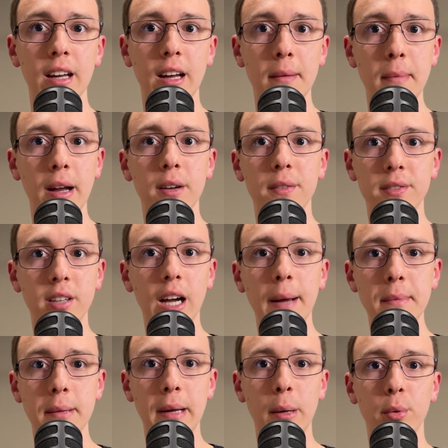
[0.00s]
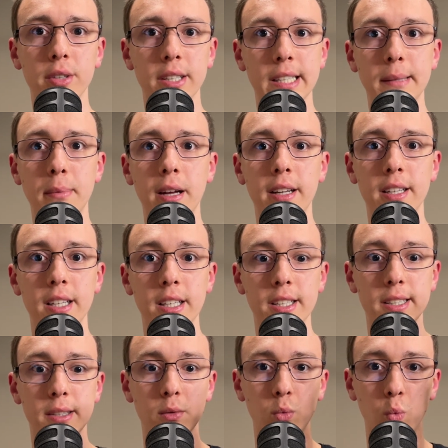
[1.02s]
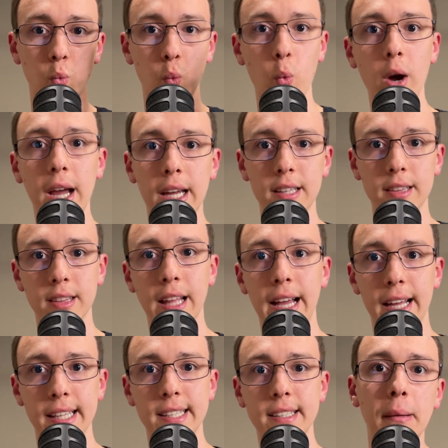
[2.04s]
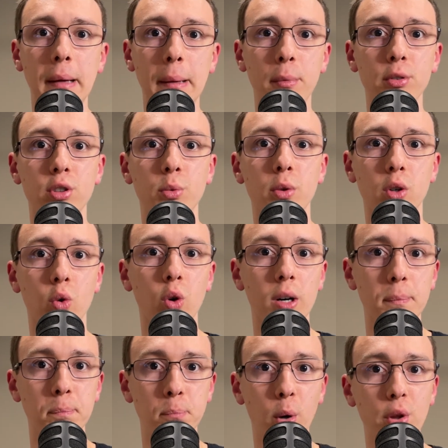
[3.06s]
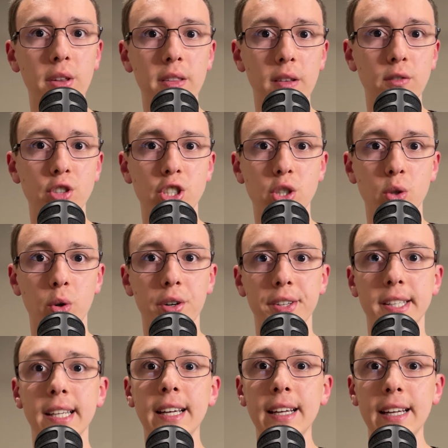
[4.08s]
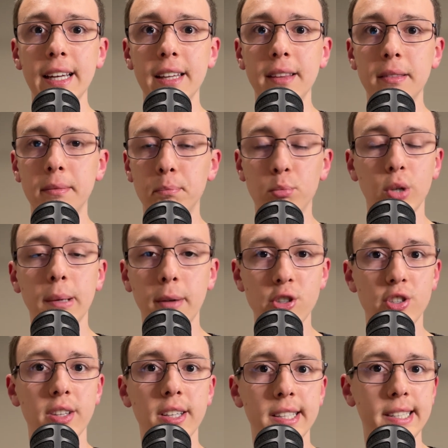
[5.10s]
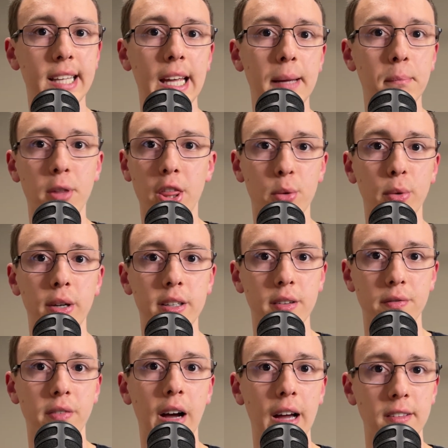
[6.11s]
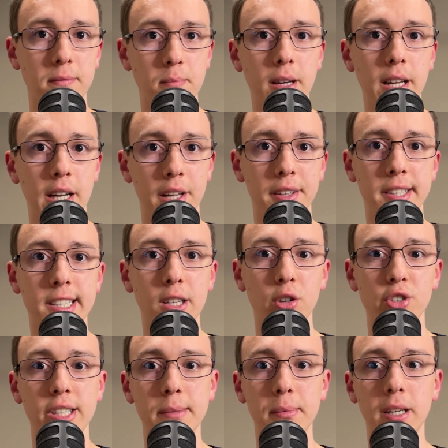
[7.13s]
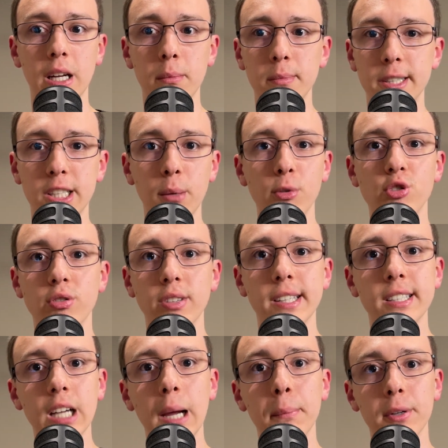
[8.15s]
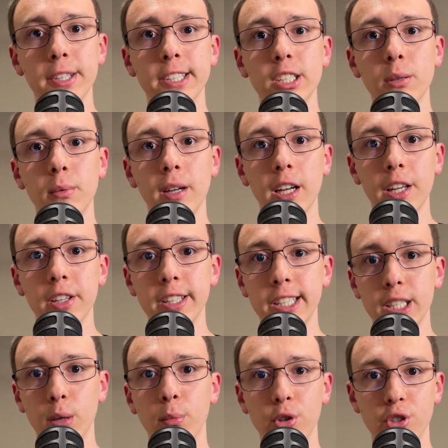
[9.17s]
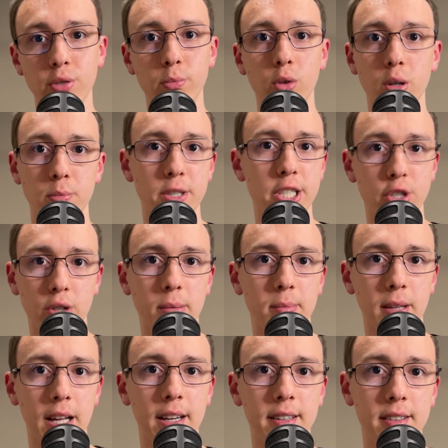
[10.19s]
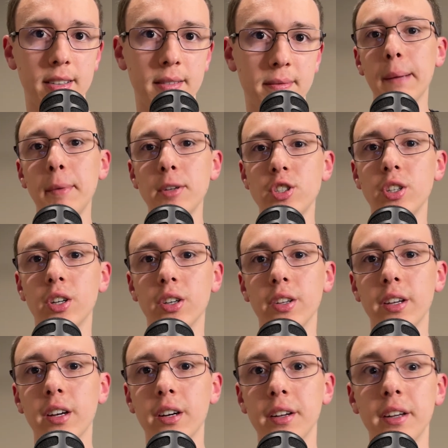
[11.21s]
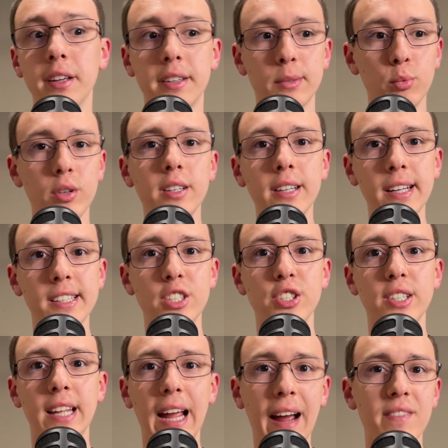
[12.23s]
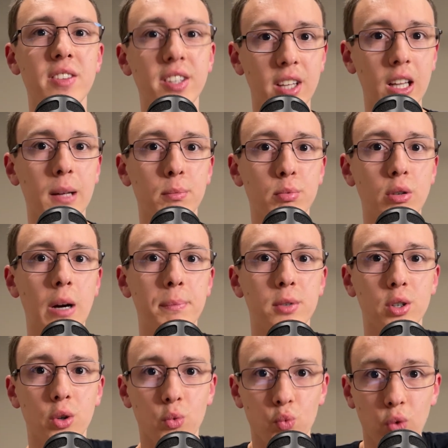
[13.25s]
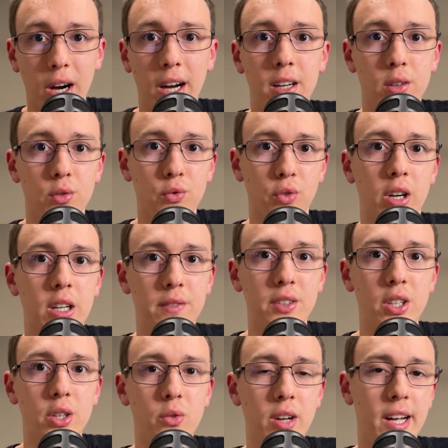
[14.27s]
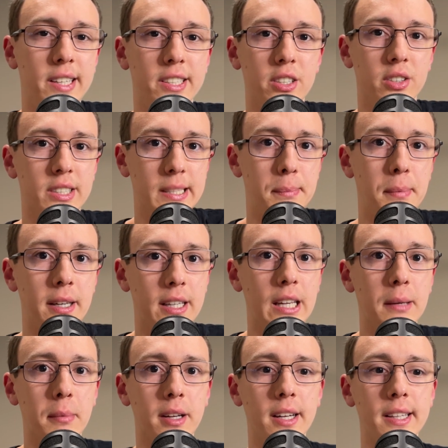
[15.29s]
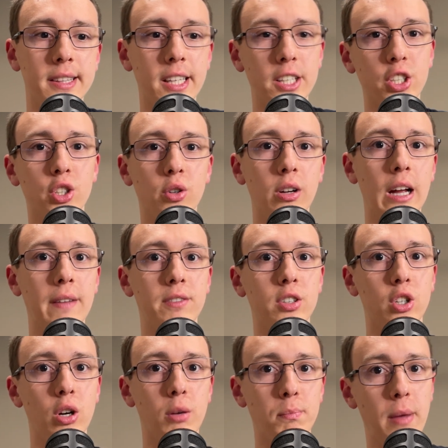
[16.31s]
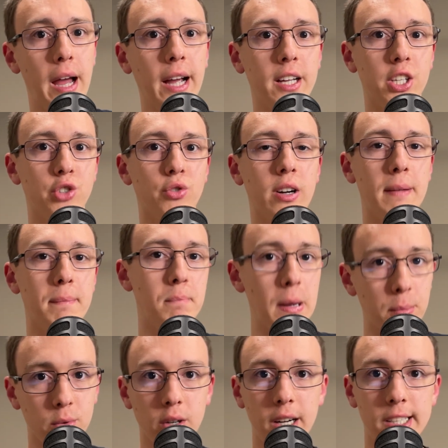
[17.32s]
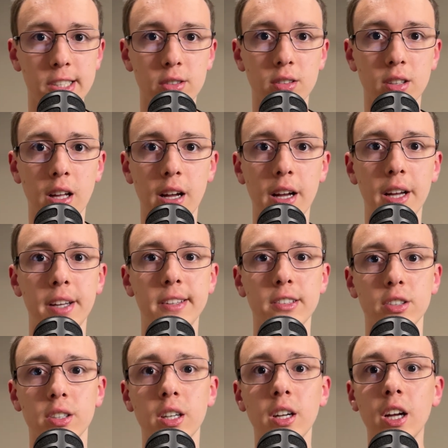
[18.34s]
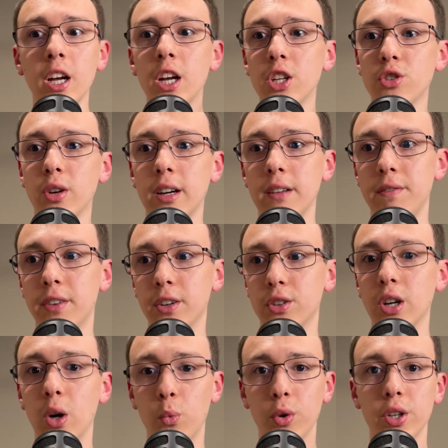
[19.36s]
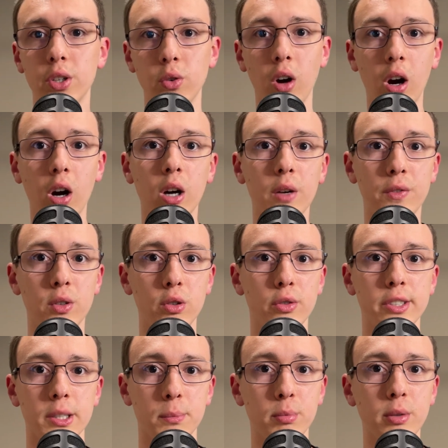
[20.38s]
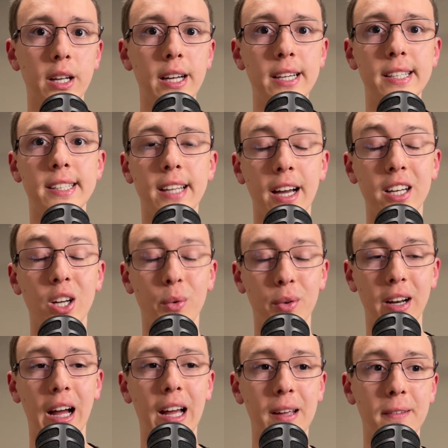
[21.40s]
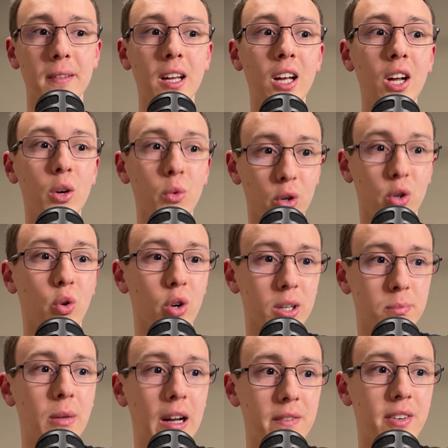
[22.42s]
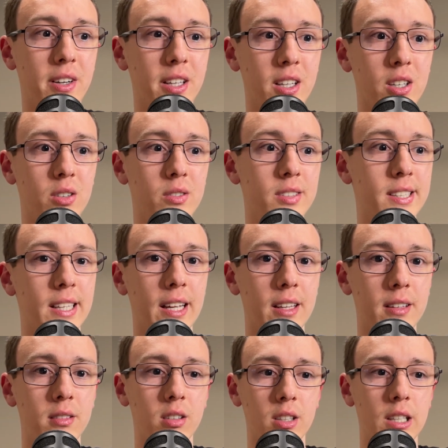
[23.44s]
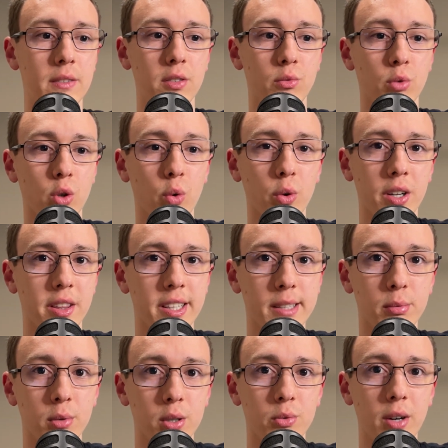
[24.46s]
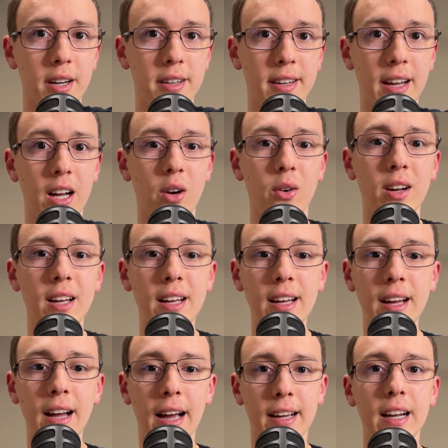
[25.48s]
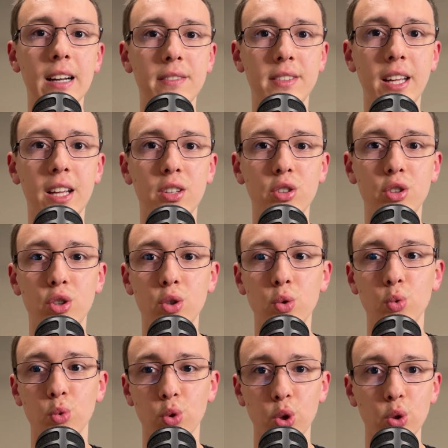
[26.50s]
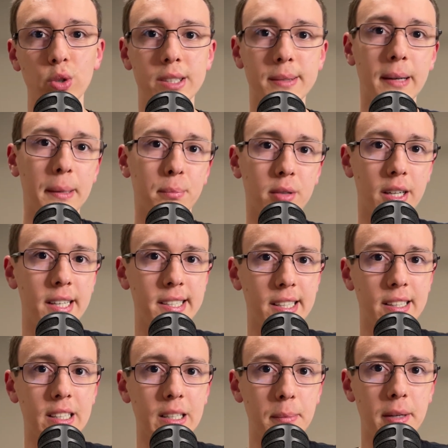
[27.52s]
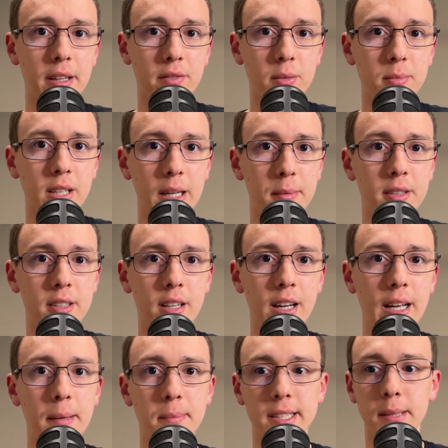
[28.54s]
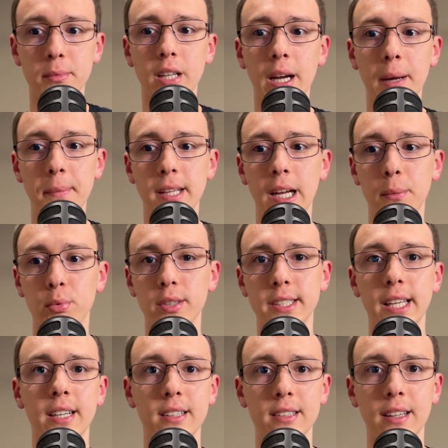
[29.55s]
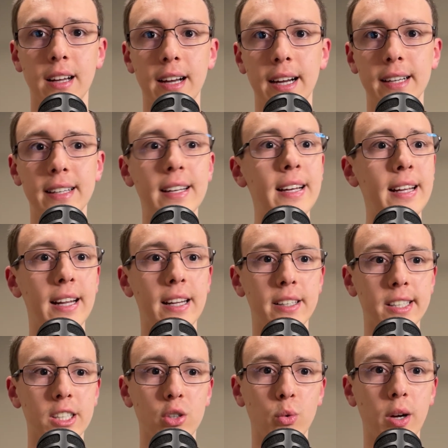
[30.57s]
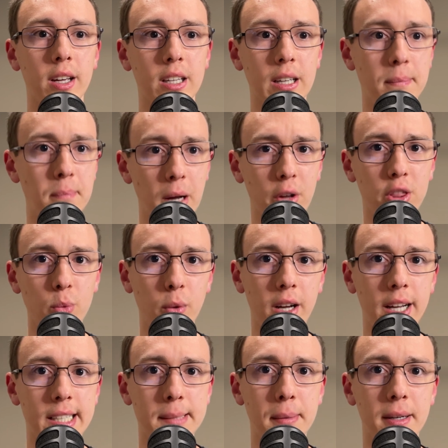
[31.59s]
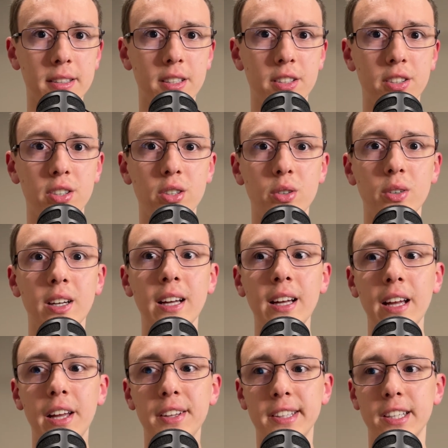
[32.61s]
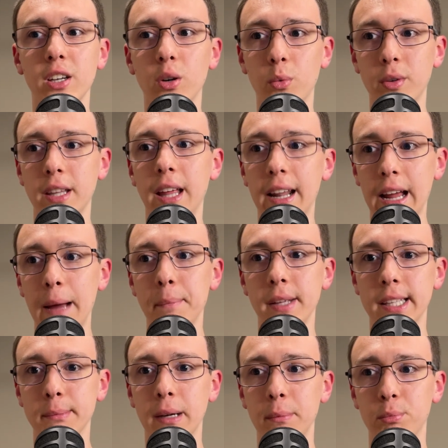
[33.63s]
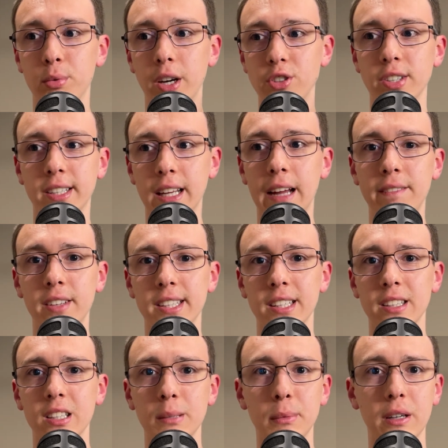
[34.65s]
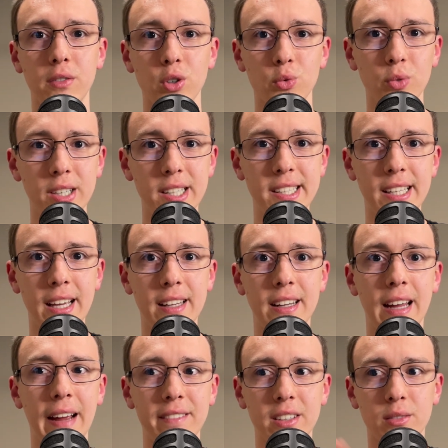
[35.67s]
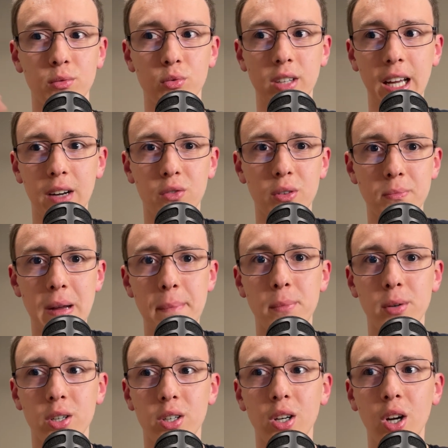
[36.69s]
amount of time that I'm able to spend is way less. I'm able to record both of those shorts in pretty much the same 3 to 5 minutes. So it just becomes so much less time consuming and so much more streamlined. Like I mentioned earlier, it's really nice to just have the teleprompter right in front of you as you're speaking, because then you don't have to go back and try to memorize your lines or try to figure out where you are if you lose your place. I know when I record my videos, and even recording this one right now, I kind of tend to lose my place a little bit from time to time. Sometimes I present a line and it doesn't quite come out the way I expect it to. And so when that happens, my brain just kind of does a little bit of a reset, and I have to kind of remember